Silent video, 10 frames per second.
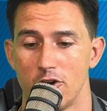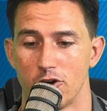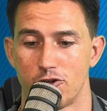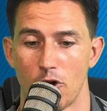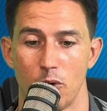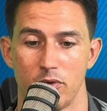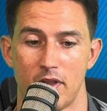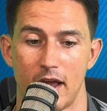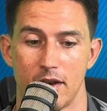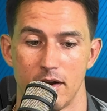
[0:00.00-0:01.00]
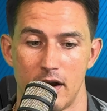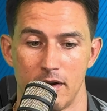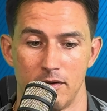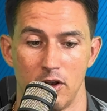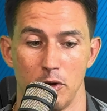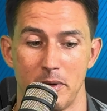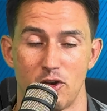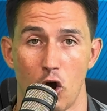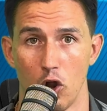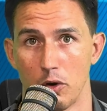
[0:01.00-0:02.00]
just shows that a little bit
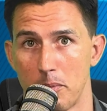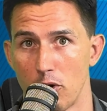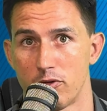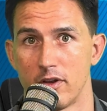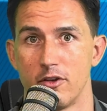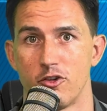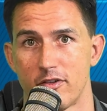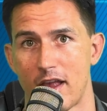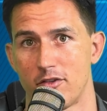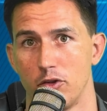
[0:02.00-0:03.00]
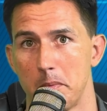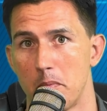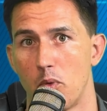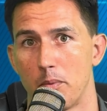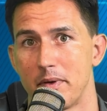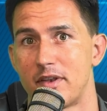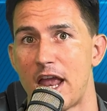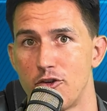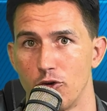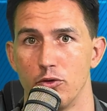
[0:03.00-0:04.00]
taller person just has a little bit more
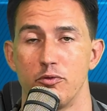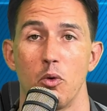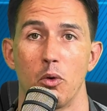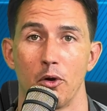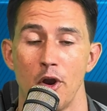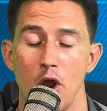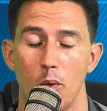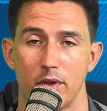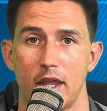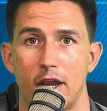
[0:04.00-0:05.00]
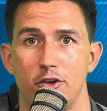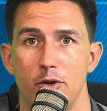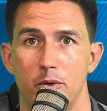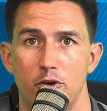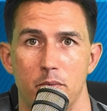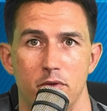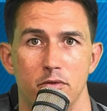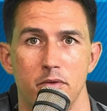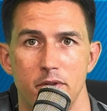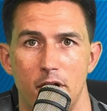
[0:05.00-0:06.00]
potential for what they can do in terms of
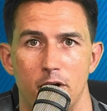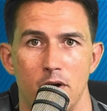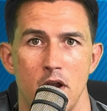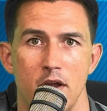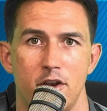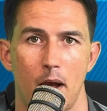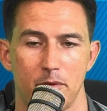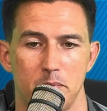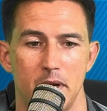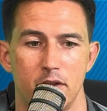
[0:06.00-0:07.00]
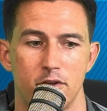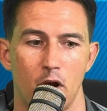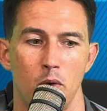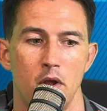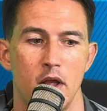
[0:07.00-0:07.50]
their top speed. So